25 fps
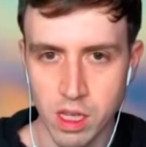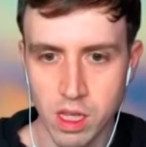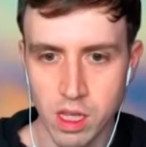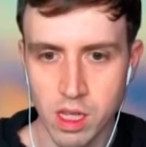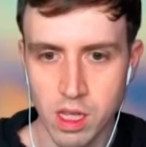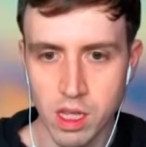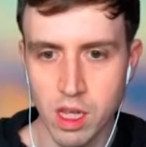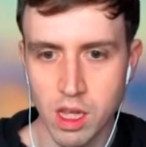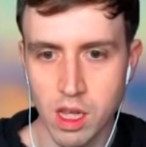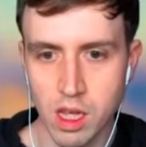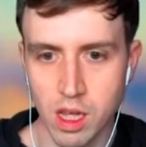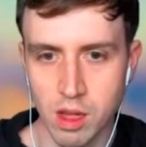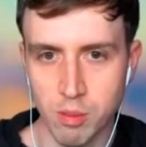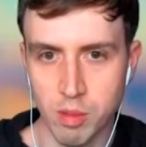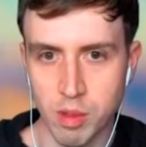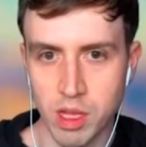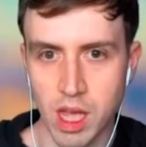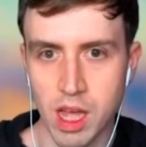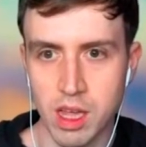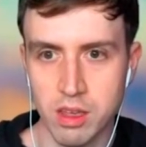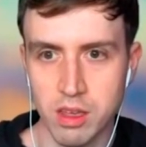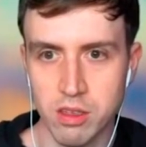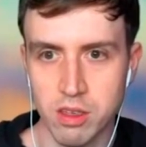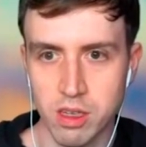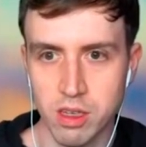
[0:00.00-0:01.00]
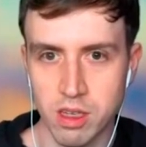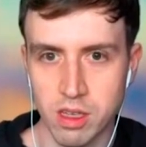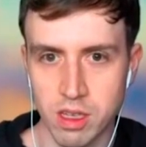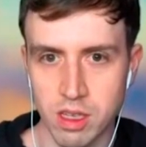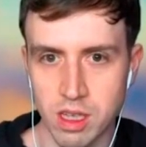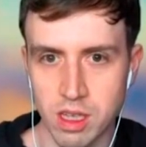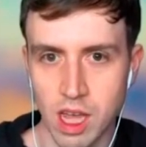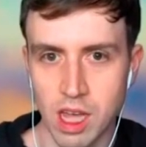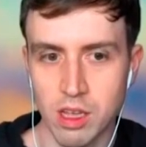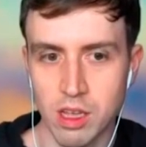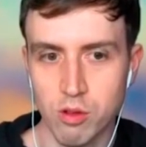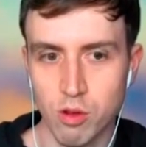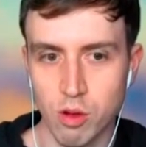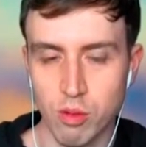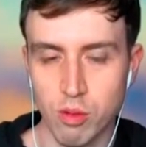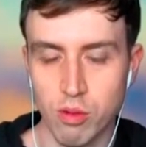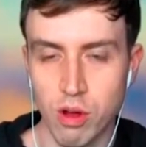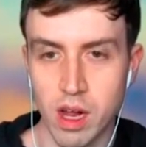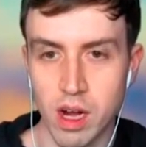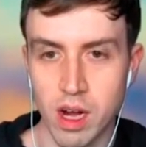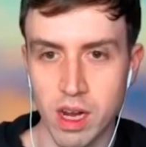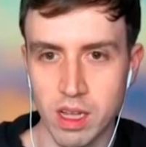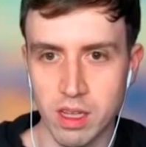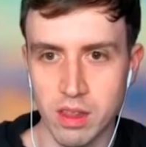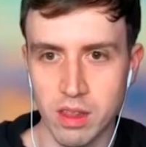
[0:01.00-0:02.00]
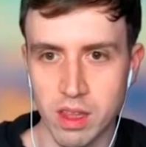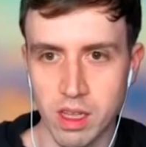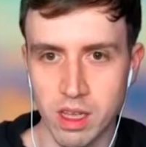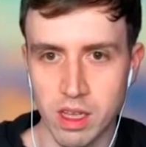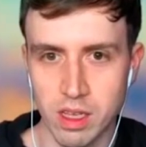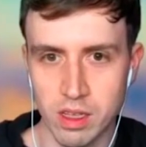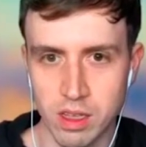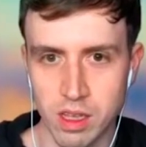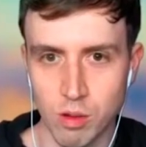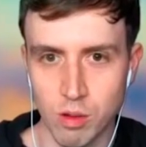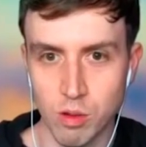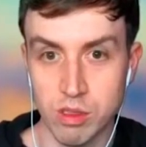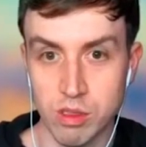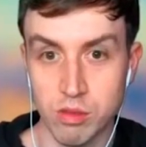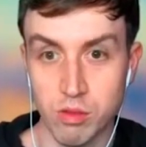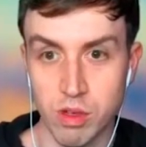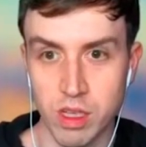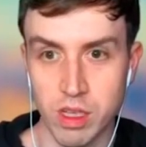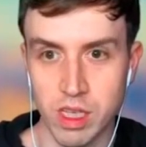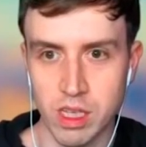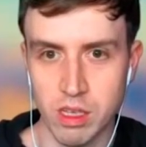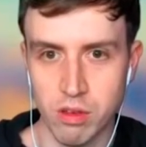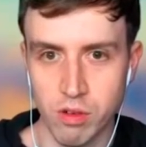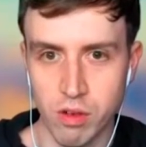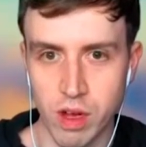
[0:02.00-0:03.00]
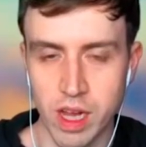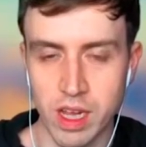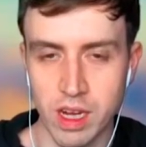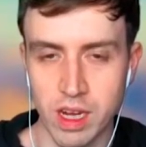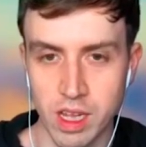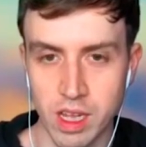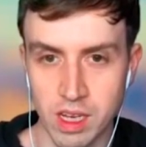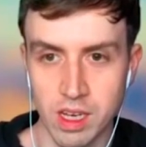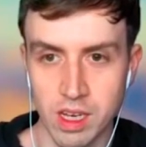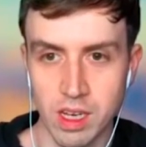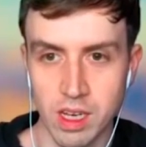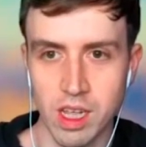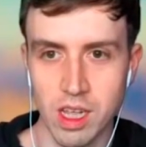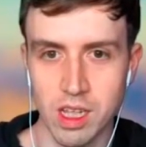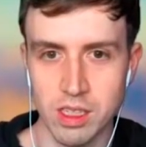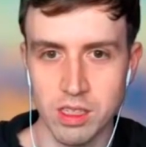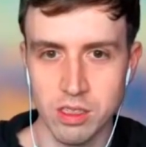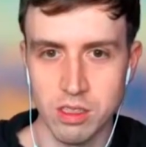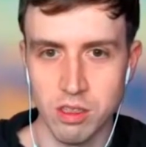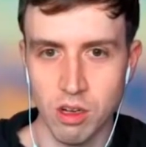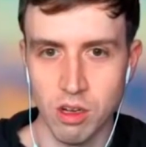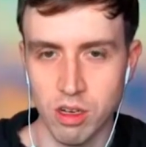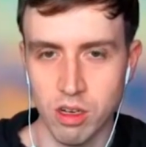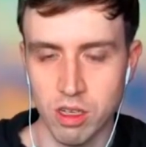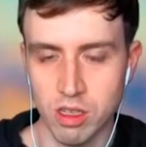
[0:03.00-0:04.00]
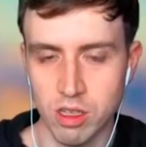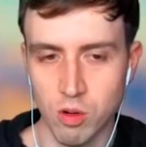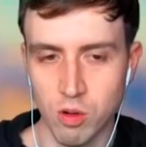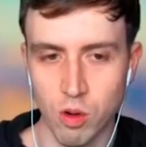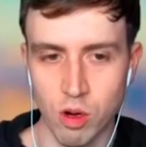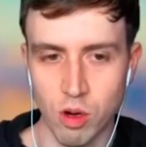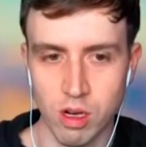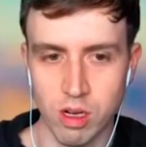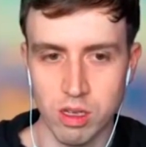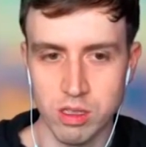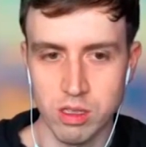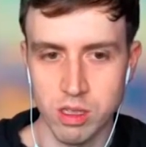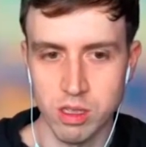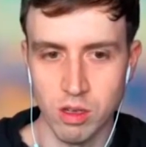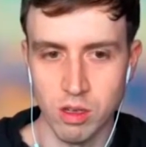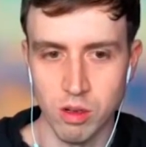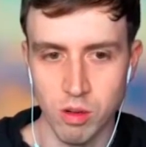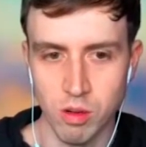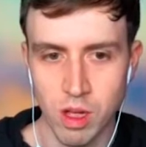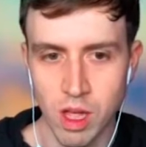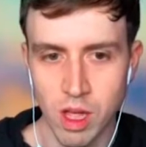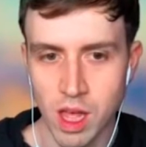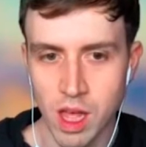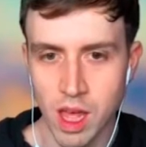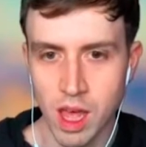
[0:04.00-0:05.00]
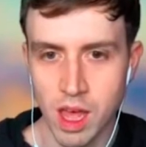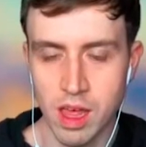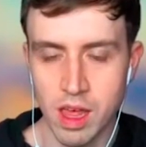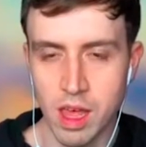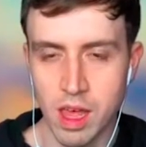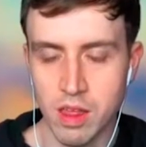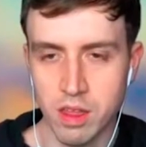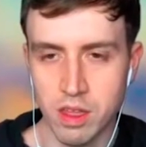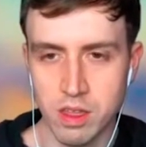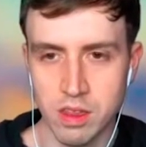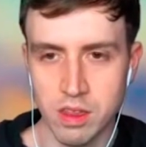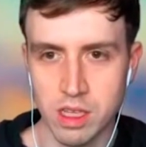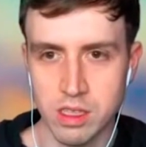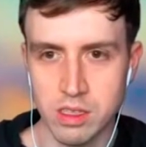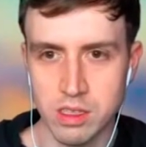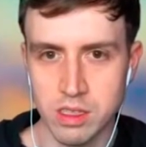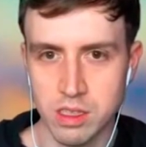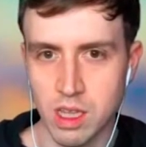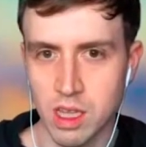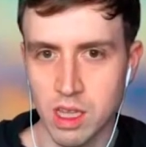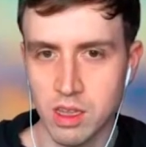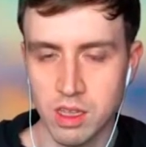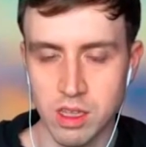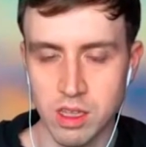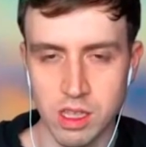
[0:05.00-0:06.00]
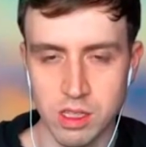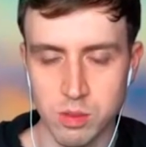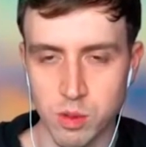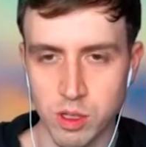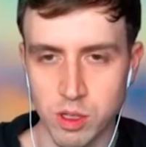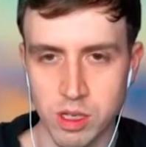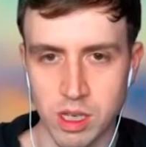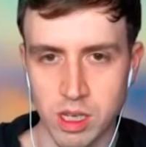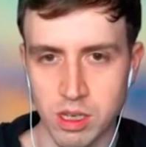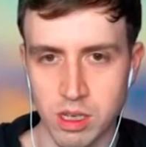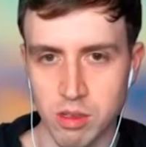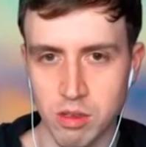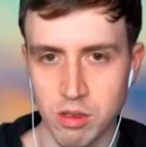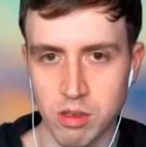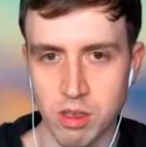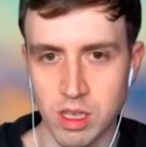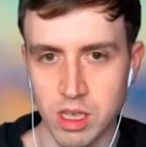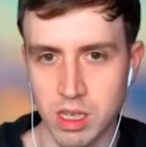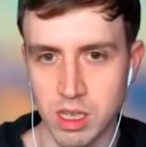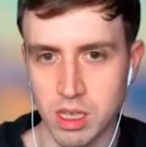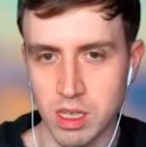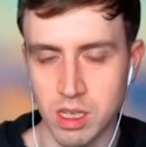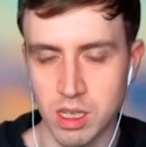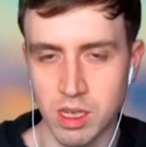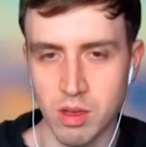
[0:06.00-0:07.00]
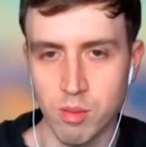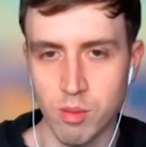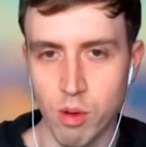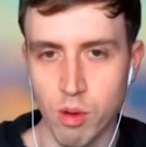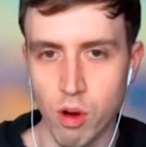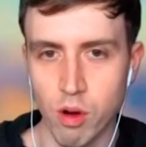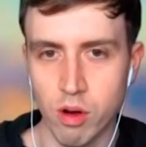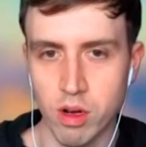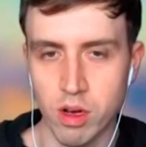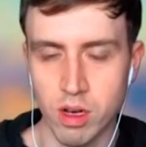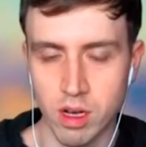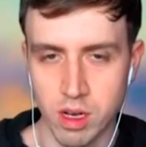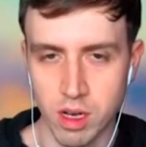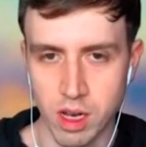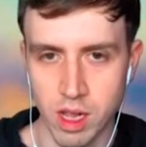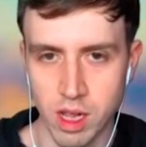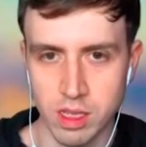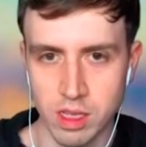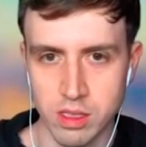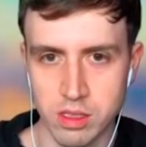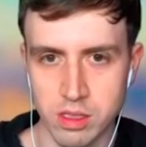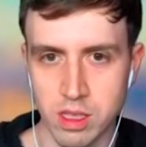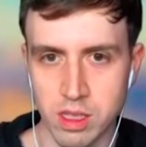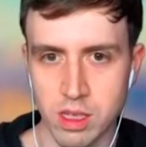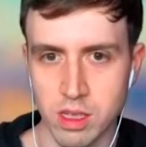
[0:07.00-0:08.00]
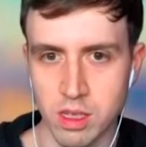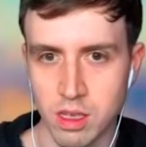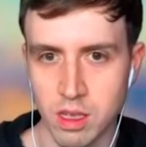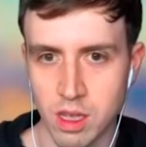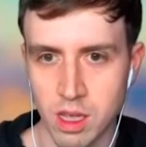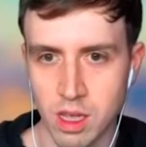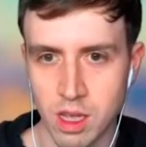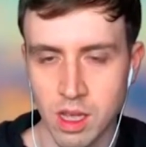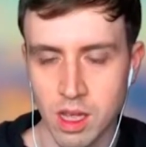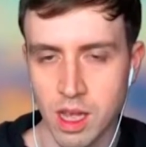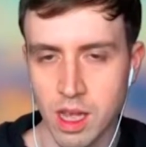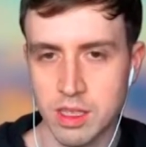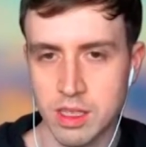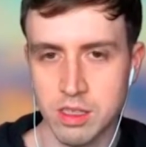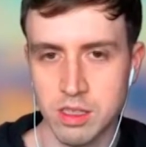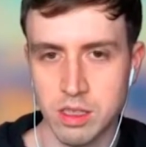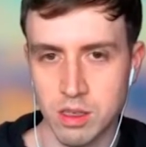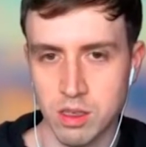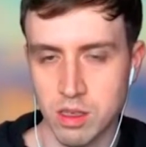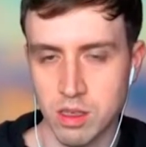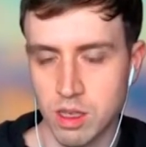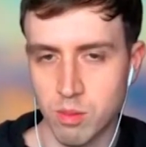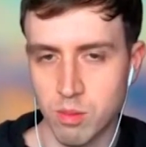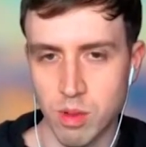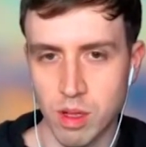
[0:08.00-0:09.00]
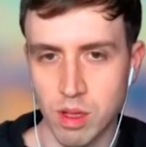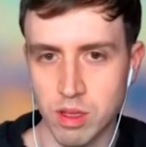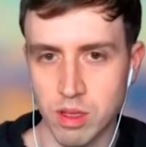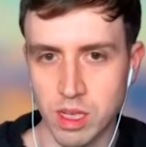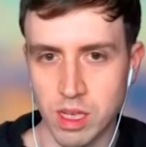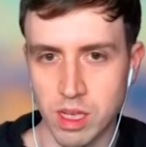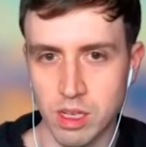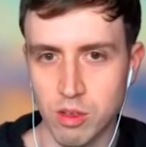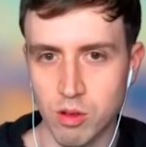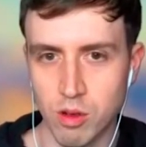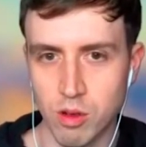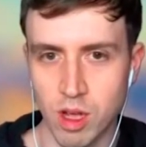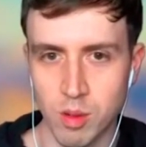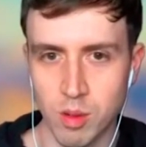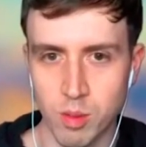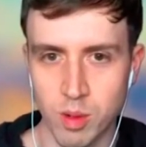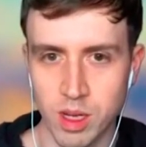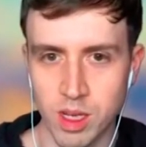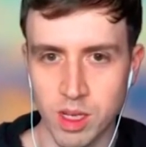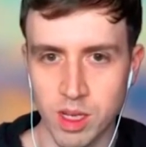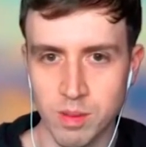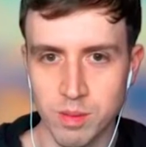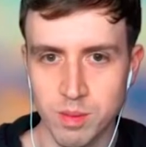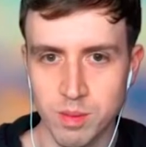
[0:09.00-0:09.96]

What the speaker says: got to a product that was really great and started to work. So I think that's particularly important as in building a new company.